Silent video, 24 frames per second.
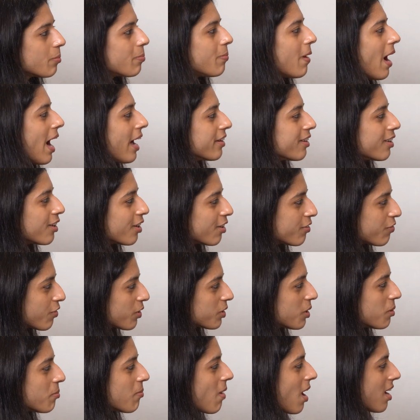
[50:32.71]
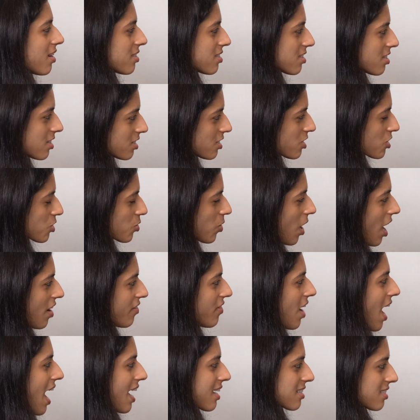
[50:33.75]
a barrier for the masses to have
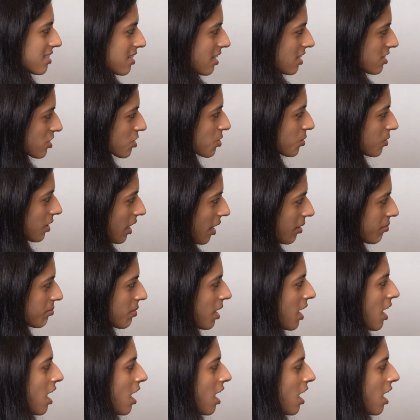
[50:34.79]
access to them.